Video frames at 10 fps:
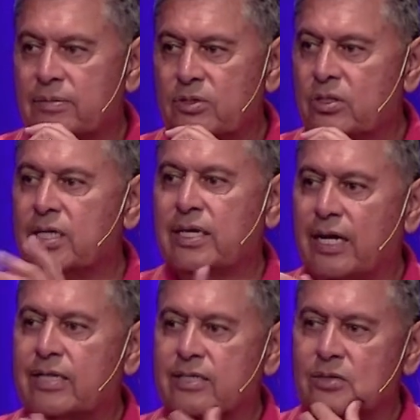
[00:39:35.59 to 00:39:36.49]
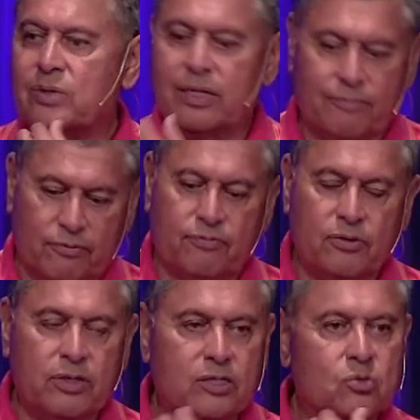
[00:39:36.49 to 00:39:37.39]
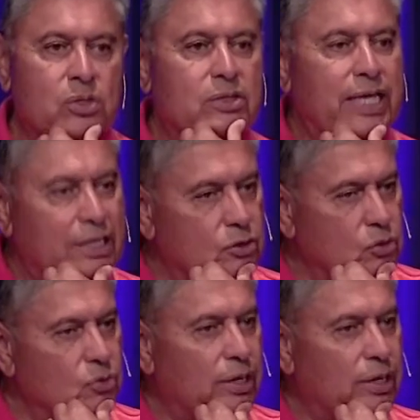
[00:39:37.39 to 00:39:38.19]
You think God doesn't want to fulfill his will in you?